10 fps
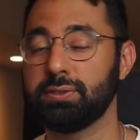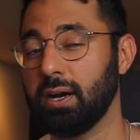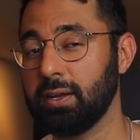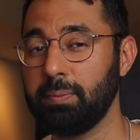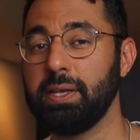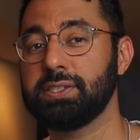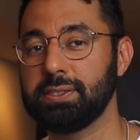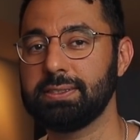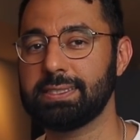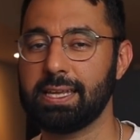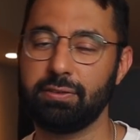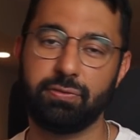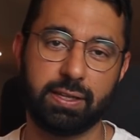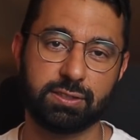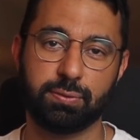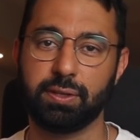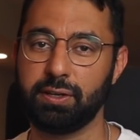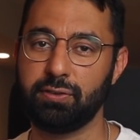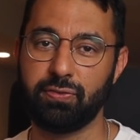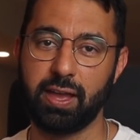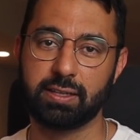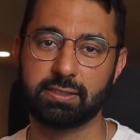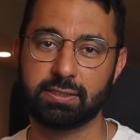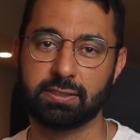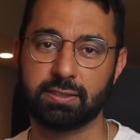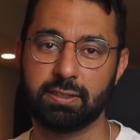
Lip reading: automations and events with your effects.